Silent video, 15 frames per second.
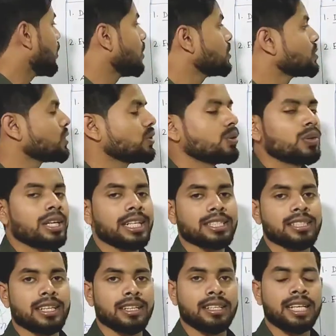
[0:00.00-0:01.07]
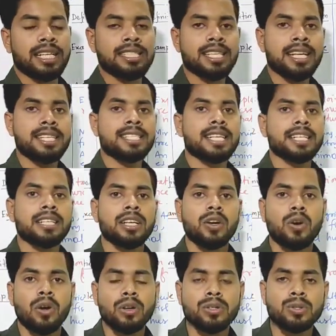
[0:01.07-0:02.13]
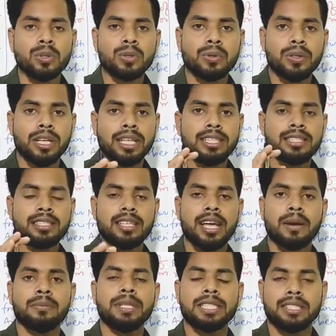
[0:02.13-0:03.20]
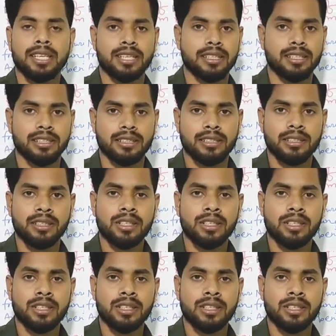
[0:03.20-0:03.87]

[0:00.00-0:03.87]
also known as the tertiary sector, also known as service sector.